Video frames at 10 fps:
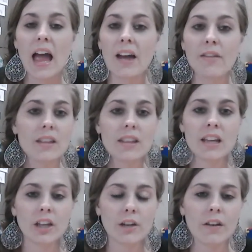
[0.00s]

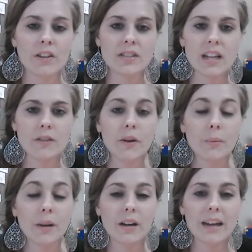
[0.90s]
everything that you've ever seen
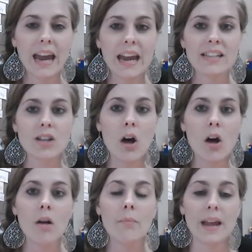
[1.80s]
from Mary Kay is
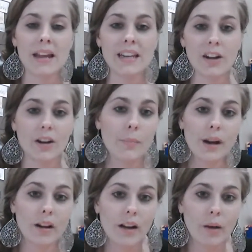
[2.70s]
all made here in
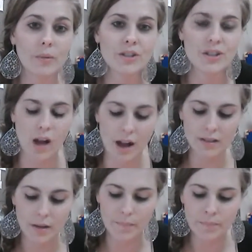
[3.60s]
America, which is
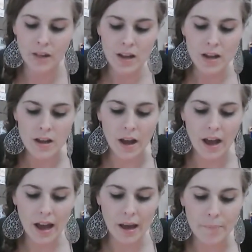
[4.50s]

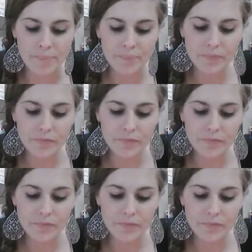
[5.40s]
awesome.